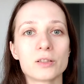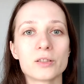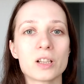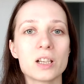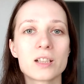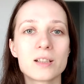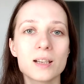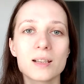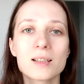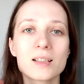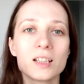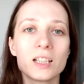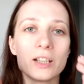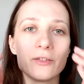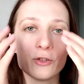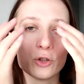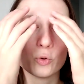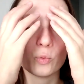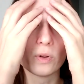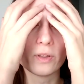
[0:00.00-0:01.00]
doesn't leave
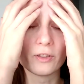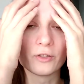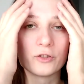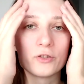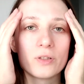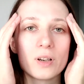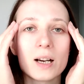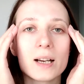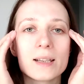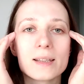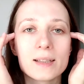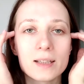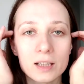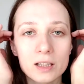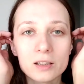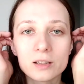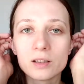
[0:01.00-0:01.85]
you with a dry skin